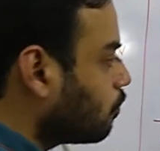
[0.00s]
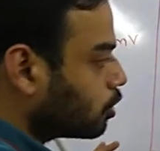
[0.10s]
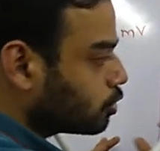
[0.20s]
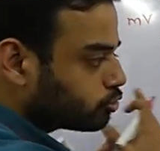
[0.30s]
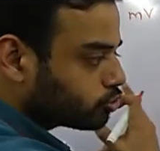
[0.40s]

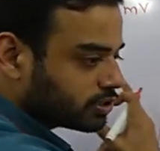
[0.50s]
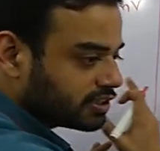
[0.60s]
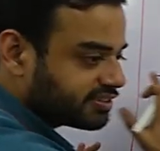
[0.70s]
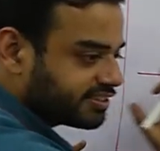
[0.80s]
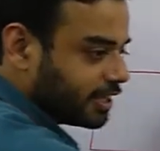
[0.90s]
want to show
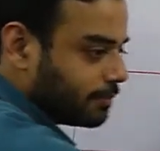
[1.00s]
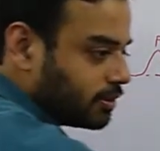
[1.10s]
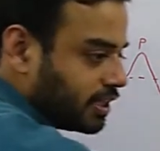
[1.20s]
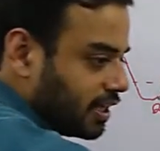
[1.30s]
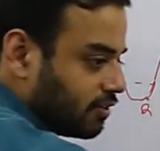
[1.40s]
this same
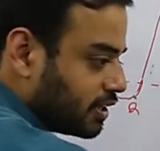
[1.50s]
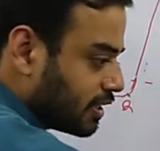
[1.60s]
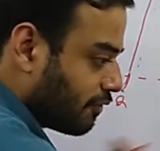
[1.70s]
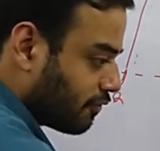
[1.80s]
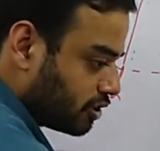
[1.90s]
thing with
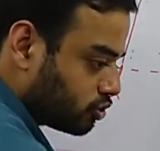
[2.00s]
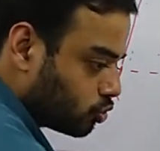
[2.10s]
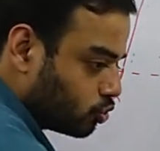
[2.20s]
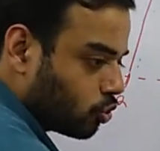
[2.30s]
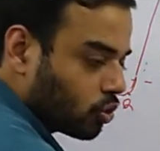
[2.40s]
reference
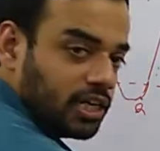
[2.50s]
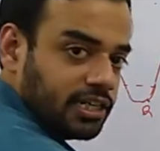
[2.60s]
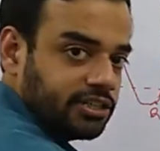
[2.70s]
to nodal